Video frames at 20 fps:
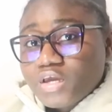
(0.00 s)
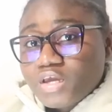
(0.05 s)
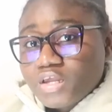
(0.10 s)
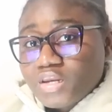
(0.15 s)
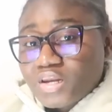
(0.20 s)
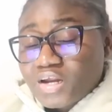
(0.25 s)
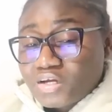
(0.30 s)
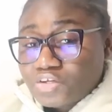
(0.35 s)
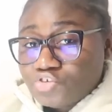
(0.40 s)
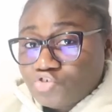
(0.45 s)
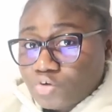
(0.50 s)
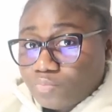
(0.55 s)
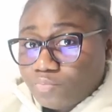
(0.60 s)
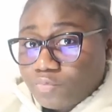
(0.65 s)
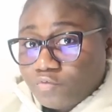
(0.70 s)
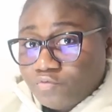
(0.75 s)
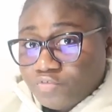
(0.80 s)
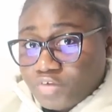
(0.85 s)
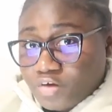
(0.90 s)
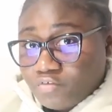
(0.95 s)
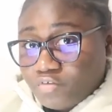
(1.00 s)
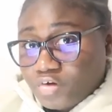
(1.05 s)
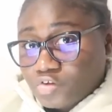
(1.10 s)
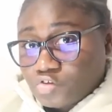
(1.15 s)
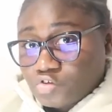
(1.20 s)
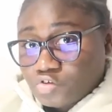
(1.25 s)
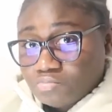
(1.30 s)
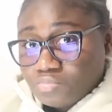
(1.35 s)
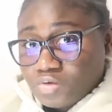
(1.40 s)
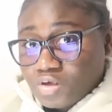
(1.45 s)
in and drop off their
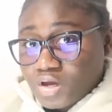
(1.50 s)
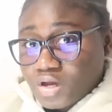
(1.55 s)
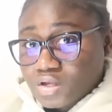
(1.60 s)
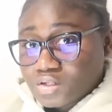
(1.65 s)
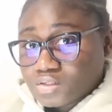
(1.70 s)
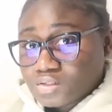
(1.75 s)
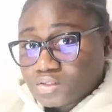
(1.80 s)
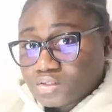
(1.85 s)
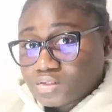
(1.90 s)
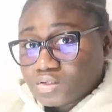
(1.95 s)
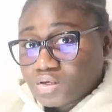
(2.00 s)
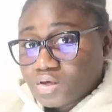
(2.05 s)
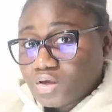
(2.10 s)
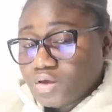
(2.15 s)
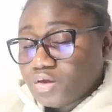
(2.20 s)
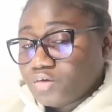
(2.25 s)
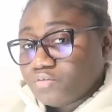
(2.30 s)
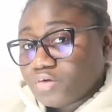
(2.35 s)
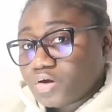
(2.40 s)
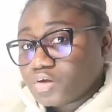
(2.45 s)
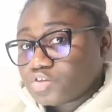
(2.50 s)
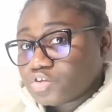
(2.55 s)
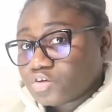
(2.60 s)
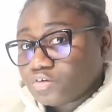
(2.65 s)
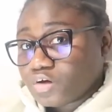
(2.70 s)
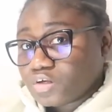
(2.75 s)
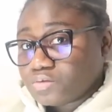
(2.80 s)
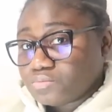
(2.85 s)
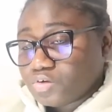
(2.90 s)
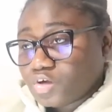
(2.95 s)
resume at a
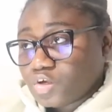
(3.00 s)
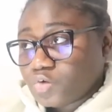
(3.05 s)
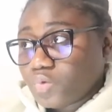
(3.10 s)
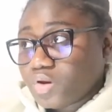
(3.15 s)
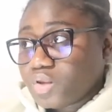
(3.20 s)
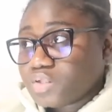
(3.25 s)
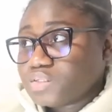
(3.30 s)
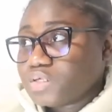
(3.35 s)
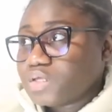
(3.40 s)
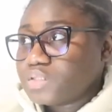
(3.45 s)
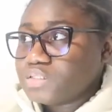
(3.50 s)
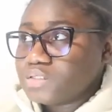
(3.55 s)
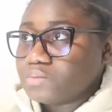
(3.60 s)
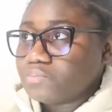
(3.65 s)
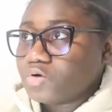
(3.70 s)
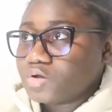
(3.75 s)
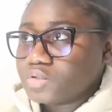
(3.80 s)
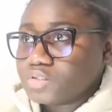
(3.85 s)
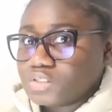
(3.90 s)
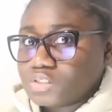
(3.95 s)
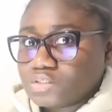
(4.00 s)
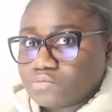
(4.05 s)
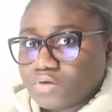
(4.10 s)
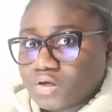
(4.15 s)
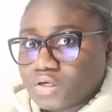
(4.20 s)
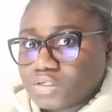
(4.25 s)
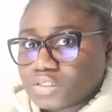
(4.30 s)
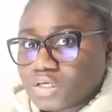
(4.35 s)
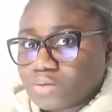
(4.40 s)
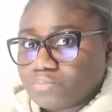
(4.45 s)
restaurant, because when you say Tim Hortons, for
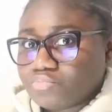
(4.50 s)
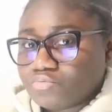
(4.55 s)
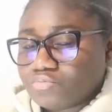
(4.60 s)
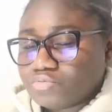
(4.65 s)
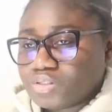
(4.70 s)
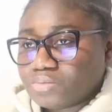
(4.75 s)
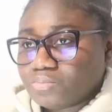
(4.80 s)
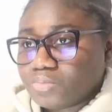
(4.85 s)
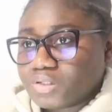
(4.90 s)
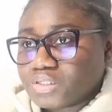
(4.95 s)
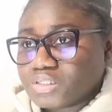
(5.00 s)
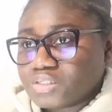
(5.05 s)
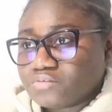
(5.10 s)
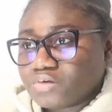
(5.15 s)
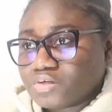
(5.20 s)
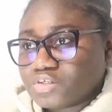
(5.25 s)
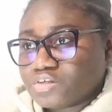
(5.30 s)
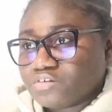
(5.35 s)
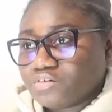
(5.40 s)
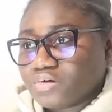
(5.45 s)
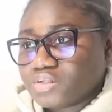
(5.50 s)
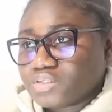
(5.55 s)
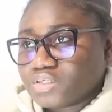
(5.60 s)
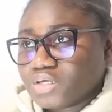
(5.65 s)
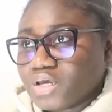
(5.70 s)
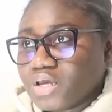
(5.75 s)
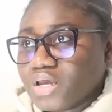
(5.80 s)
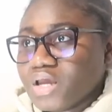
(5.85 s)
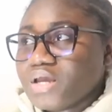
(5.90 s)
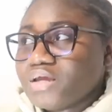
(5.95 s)
example, Tim Hortons restaurant,
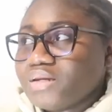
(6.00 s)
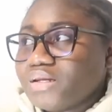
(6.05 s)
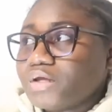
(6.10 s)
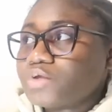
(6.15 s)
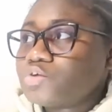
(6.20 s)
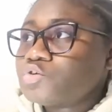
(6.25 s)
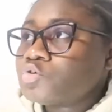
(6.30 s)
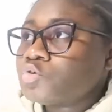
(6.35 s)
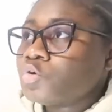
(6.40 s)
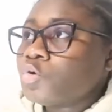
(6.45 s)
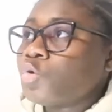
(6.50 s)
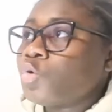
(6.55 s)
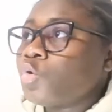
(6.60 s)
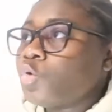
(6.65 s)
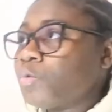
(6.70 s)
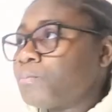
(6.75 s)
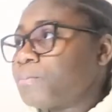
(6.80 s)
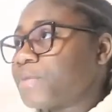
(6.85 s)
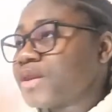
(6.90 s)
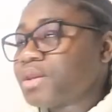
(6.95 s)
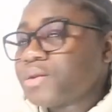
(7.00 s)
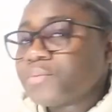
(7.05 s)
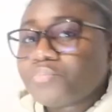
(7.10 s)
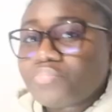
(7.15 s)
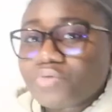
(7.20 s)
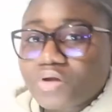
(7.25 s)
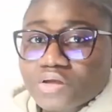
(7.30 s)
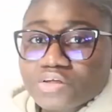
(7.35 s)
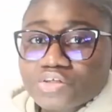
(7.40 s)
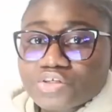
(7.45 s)
there are so many
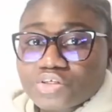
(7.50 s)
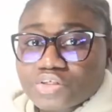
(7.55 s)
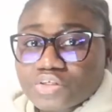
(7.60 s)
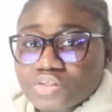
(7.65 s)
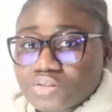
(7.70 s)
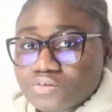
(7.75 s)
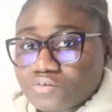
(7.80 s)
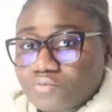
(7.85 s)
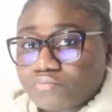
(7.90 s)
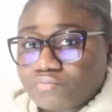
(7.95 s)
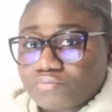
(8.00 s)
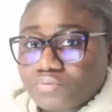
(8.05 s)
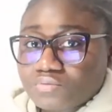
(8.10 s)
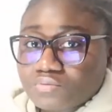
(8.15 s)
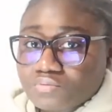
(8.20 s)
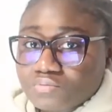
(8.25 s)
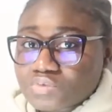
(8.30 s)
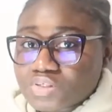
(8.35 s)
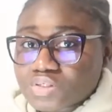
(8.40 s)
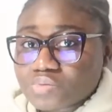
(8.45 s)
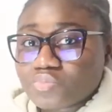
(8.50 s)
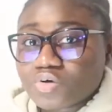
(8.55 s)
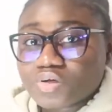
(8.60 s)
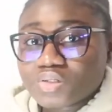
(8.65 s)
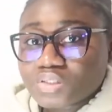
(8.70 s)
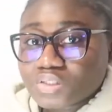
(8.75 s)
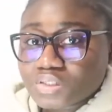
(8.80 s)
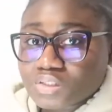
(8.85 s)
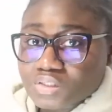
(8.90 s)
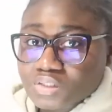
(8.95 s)
branches of Tim
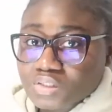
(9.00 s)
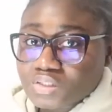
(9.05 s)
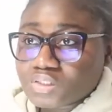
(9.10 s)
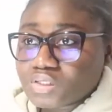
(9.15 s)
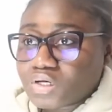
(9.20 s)
Hortons